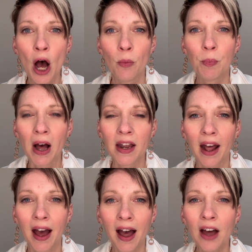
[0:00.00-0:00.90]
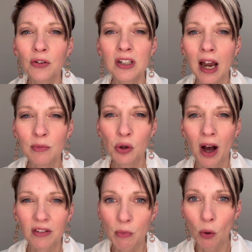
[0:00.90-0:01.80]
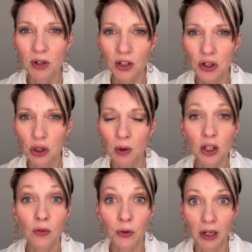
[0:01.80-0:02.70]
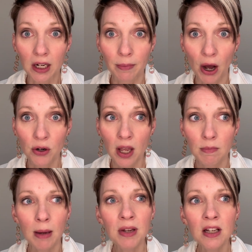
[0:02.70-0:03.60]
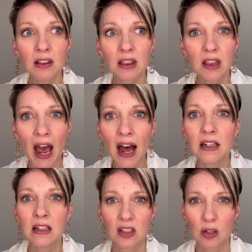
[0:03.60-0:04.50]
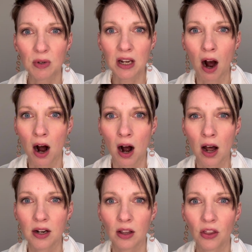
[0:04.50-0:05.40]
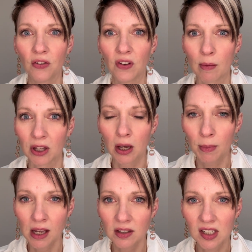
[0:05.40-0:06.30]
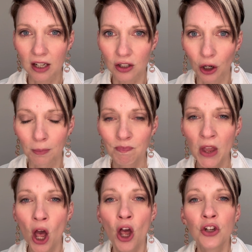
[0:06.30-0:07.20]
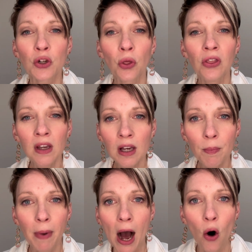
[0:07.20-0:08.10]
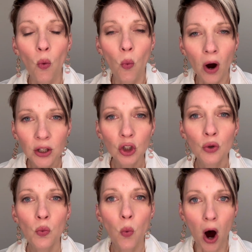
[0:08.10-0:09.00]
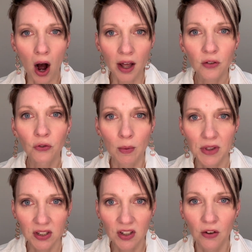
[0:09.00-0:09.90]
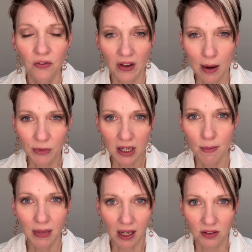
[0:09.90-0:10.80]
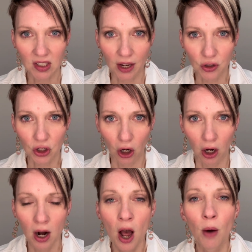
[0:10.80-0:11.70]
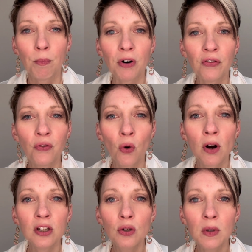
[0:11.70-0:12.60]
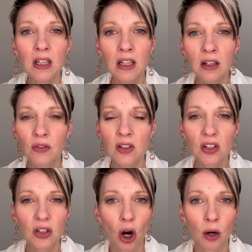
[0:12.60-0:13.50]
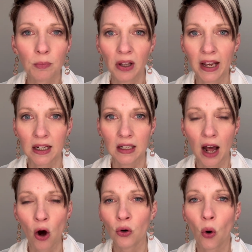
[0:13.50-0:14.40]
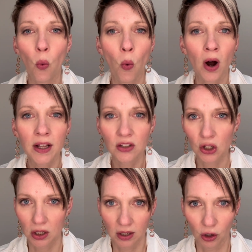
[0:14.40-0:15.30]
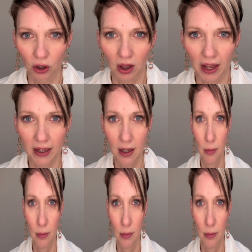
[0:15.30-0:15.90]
but every time you have a moment to do it, you forget about it. Maybe that needs to be on the family command center. So think about what you want from this family command center before you even start planning out what it's going to look like.